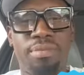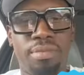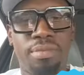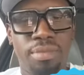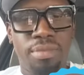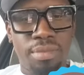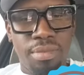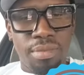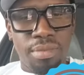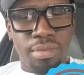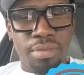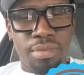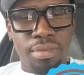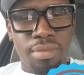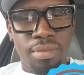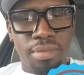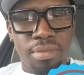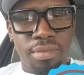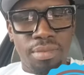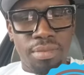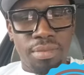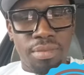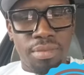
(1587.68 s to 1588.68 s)

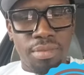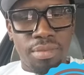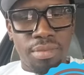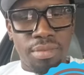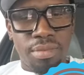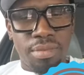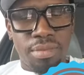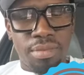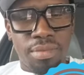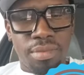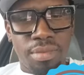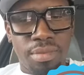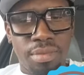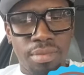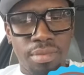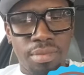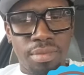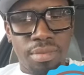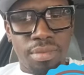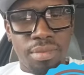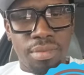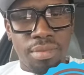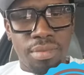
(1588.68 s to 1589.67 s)

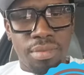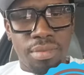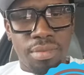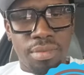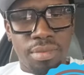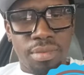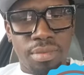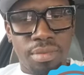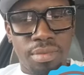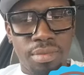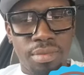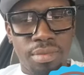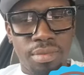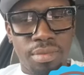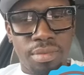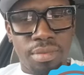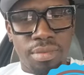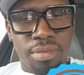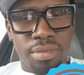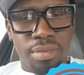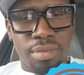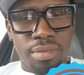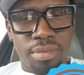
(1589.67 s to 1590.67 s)

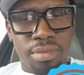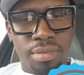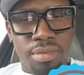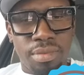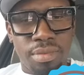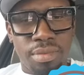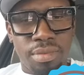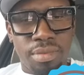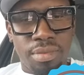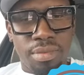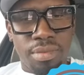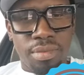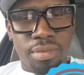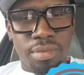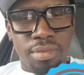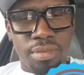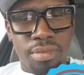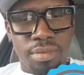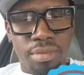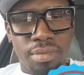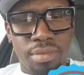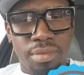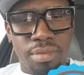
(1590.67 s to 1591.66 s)

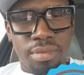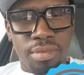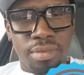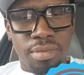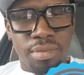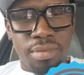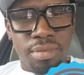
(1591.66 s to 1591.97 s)
Nothing is said.